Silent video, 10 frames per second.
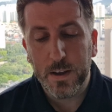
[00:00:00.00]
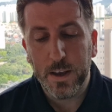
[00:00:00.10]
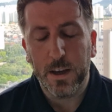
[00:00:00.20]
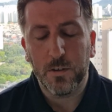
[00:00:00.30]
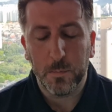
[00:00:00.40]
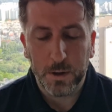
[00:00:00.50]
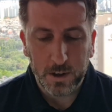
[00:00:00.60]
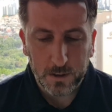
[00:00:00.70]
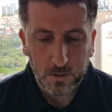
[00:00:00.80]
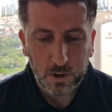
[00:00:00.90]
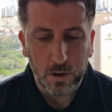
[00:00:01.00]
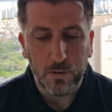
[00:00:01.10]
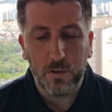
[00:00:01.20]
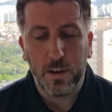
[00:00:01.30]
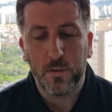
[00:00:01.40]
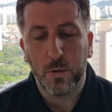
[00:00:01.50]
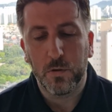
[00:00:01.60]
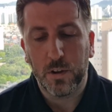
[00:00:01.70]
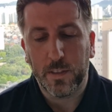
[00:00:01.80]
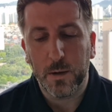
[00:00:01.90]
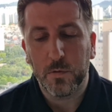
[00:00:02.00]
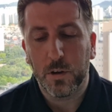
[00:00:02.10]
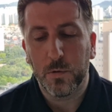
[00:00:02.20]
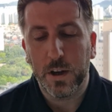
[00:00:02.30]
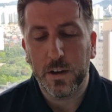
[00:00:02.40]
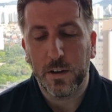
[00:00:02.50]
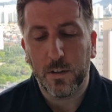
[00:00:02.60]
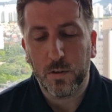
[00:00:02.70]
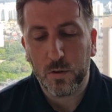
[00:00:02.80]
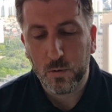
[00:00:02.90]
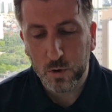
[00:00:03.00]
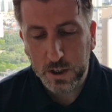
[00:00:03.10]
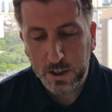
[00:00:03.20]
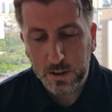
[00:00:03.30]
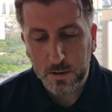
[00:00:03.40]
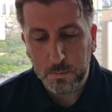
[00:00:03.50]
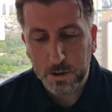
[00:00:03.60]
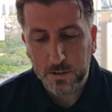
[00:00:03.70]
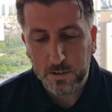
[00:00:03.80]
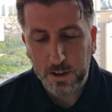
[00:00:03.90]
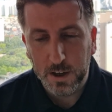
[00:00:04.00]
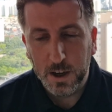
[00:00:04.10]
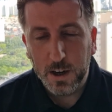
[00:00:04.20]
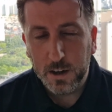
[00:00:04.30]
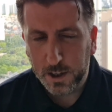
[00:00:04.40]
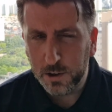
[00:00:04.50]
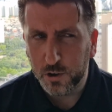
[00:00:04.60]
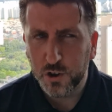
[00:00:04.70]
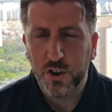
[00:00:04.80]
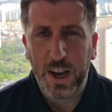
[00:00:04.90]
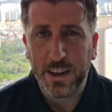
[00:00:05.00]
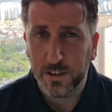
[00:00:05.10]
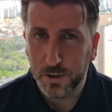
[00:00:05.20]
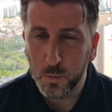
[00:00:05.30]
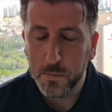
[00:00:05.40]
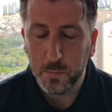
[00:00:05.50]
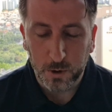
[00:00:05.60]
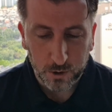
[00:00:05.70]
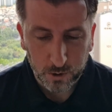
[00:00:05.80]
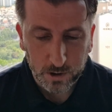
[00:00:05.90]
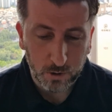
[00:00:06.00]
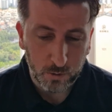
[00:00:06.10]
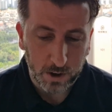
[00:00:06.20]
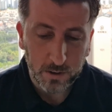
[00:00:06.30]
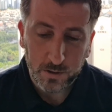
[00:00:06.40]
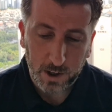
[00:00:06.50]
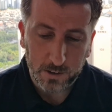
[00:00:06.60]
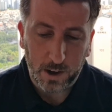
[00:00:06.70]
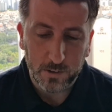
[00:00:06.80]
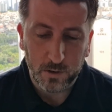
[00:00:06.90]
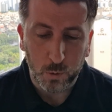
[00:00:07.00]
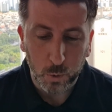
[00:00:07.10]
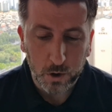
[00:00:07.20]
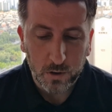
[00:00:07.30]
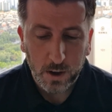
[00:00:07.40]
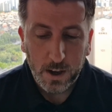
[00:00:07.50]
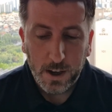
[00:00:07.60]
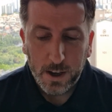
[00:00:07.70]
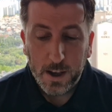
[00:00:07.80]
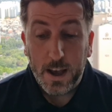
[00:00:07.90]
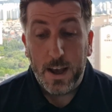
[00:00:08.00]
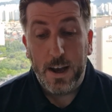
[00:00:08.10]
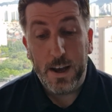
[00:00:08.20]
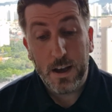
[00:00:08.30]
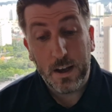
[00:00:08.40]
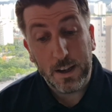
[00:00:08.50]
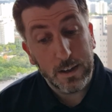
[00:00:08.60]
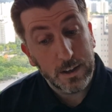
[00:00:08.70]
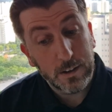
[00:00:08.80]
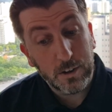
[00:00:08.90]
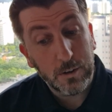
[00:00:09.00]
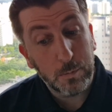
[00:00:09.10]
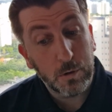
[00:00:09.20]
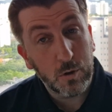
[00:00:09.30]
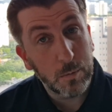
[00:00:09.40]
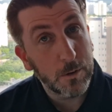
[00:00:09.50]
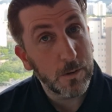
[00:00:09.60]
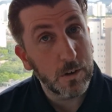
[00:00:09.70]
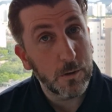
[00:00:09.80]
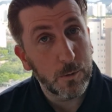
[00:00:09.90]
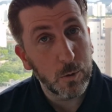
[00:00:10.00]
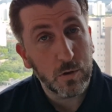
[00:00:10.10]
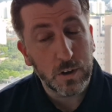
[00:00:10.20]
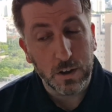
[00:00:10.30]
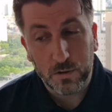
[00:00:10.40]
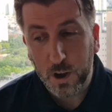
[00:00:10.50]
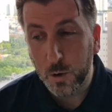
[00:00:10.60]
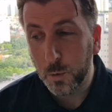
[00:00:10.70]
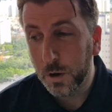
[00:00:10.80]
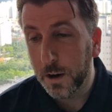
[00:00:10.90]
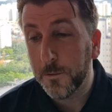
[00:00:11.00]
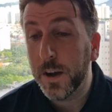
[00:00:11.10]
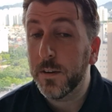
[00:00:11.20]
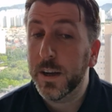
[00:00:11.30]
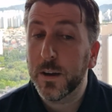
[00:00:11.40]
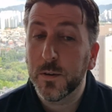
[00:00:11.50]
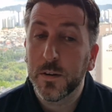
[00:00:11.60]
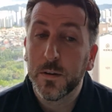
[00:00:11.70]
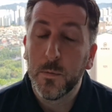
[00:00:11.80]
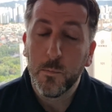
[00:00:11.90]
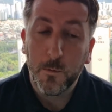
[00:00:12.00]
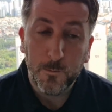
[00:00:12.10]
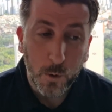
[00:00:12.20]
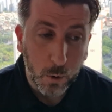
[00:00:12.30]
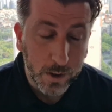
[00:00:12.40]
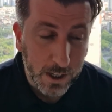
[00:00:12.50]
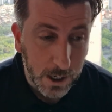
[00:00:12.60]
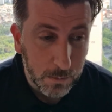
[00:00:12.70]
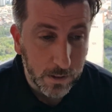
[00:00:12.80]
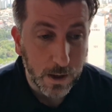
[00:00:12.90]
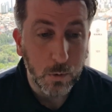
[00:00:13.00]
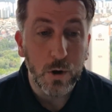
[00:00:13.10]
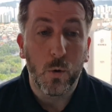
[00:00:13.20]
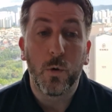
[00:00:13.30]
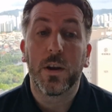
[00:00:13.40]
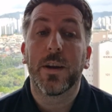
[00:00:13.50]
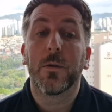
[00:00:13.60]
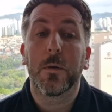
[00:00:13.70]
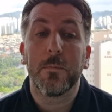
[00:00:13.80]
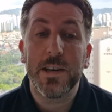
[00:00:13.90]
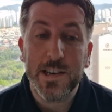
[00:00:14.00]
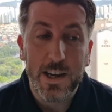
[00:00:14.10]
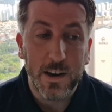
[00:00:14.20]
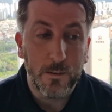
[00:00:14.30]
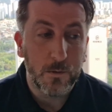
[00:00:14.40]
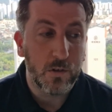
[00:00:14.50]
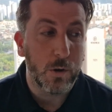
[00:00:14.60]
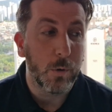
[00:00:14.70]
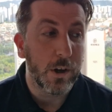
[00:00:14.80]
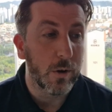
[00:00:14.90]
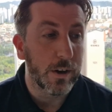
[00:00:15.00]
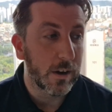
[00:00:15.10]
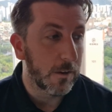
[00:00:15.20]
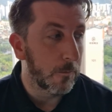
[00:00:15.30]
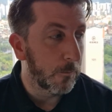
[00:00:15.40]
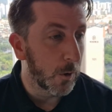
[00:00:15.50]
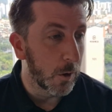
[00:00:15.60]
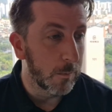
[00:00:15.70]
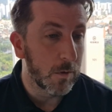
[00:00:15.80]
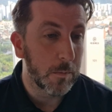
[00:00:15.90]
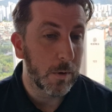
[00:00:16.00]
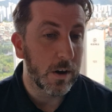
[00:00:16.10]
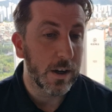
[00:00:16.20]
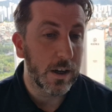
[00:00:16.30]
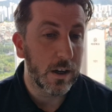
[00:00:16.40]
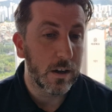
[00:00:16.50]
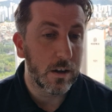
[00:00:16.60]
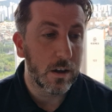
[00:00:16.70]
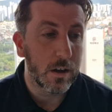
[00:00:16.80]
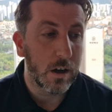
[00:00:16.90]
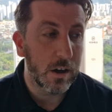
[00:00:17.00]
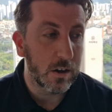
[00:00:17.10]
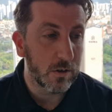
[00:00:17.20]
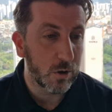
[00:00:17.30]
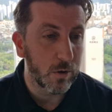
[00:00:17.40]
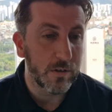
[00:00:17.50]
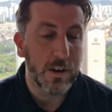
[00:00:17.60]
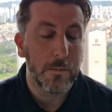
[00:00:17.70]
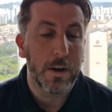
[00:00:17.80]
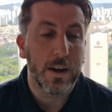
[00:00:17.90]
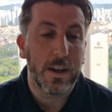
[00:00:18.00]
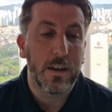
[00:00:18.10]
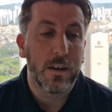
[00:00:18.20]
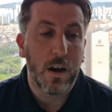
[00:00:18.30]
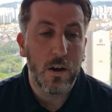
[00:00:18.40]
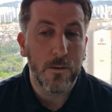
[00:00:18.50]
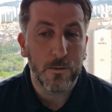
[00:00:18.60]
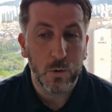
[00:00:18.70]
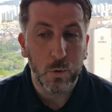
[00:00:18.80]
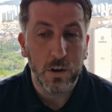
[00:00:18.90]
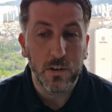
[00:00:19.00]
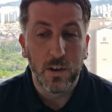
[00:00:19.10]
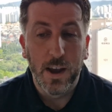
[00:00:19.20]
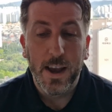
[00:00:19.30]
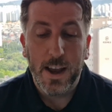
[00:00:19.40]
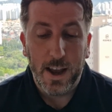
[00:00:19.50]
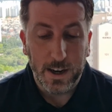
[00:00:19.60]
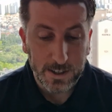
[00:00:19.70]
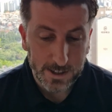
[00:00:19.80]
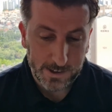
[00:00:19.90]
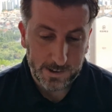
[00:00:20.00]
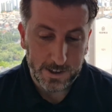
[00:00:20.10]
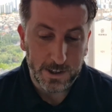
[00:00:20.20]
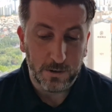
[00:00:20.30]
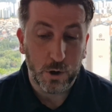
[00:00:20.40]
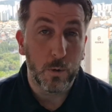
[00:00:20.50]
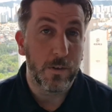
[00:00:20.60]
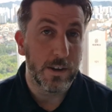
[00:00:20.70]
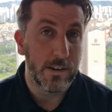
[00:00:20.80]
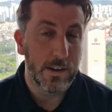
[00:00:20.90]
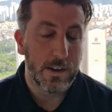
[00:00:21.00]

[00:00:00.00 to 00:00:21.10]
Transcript: yeah, so Ben Davies and Kulusevski were said them, so down to the three that missed it. They looked shattered at one point during those runs, as, as you would. Uh, and then there's Yves Bissouma and Fraser Forster. So I found out before the game that they were not well and they would miss it. And obviously, we got it confirmed by. Uh, I asked Conte about it afterwards. And yes, it is COVID.